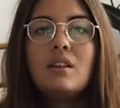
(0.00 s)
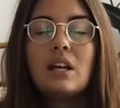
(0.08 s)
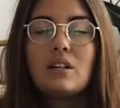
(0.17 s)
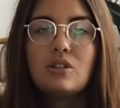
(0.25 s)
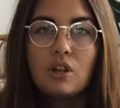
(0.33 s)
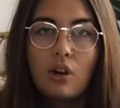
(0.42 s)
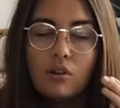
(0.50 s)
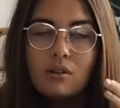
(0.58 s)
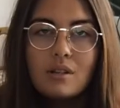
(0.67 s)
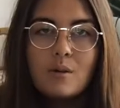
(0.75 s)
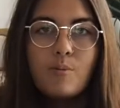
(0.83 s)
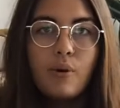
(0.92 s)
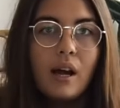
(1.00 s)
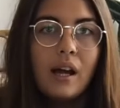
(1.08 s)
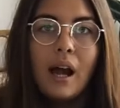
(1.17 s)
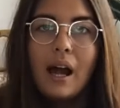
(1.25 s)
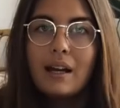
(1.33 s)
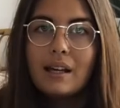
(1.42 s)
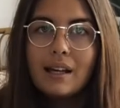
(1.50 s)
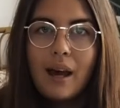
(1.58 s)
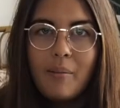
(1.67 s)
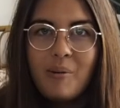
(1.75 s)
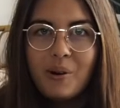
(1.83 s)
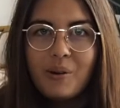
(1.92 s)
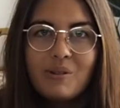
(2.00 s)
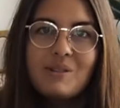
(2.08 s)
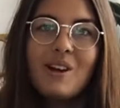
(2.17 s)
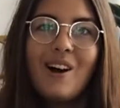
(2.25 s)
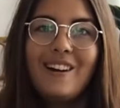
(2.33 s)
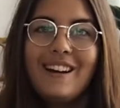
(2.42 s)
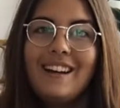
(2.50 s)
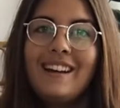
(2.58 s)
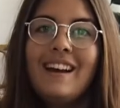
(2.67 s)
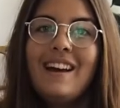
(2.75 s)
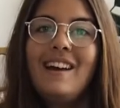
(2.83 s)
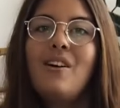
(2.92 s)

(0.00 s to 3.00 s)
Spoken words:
They don't spray any chemicals on it.